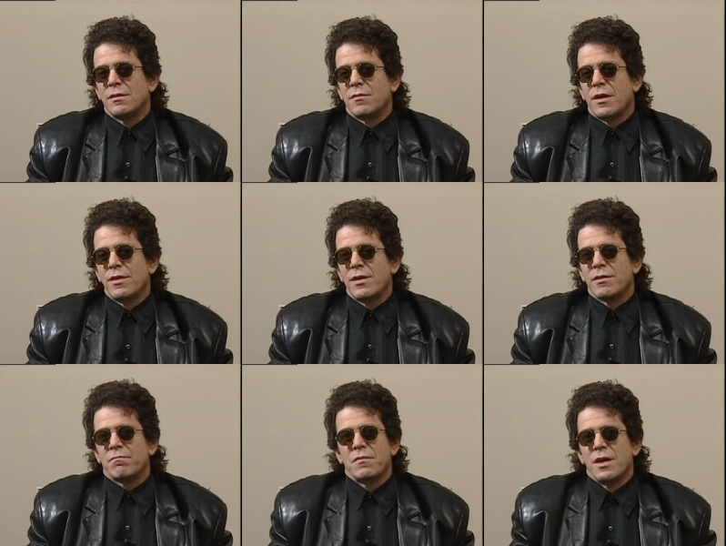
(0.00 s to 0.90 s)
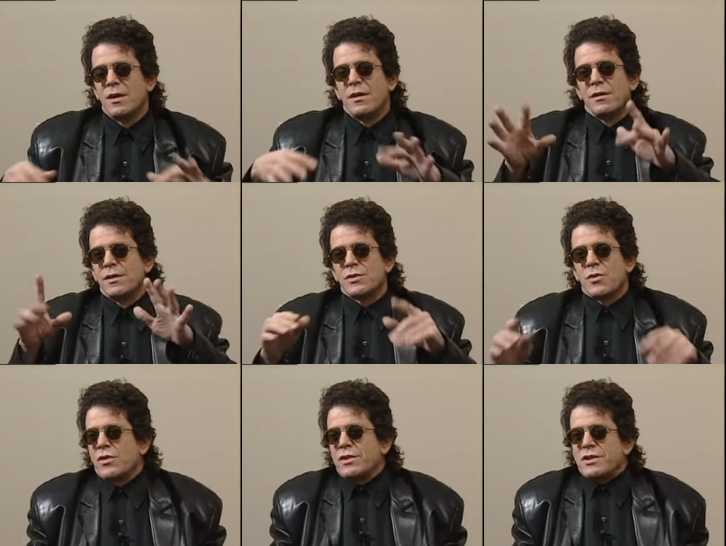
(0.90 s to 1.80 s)
I think there's all
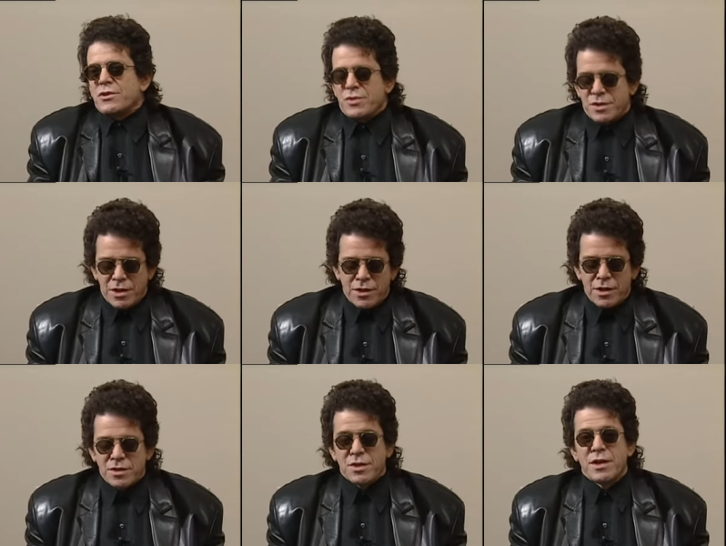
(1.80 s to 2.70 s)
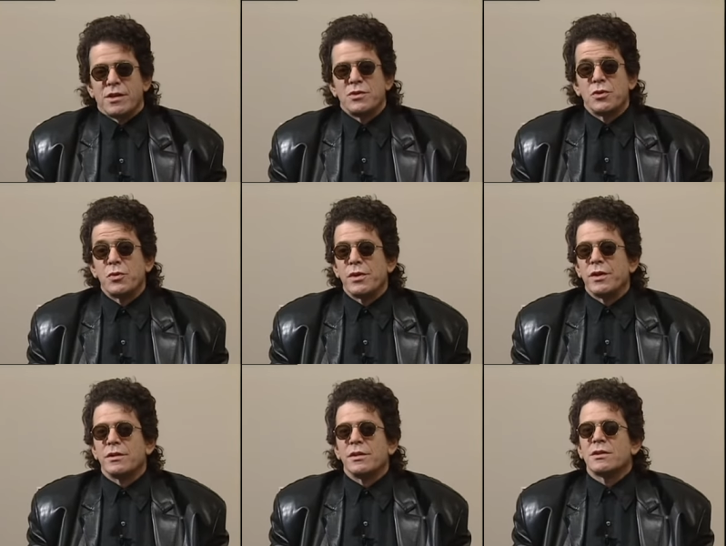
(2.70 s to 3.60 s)
these interesting things they can do with it,
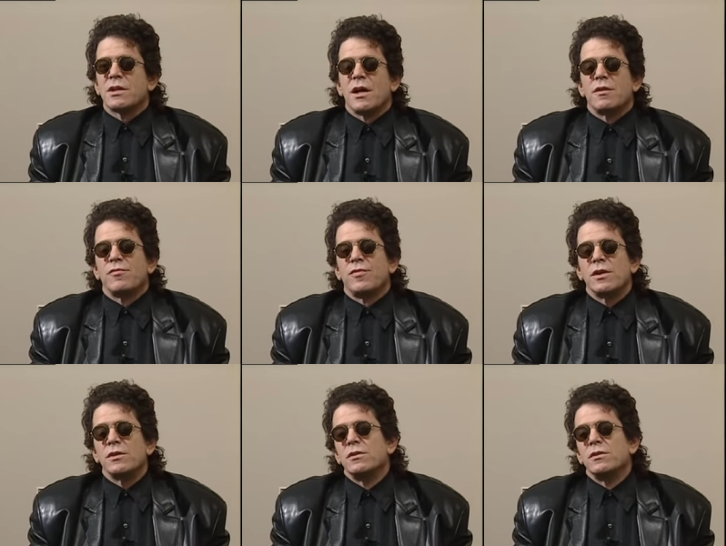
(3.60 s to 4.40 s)
and it's kind of fun.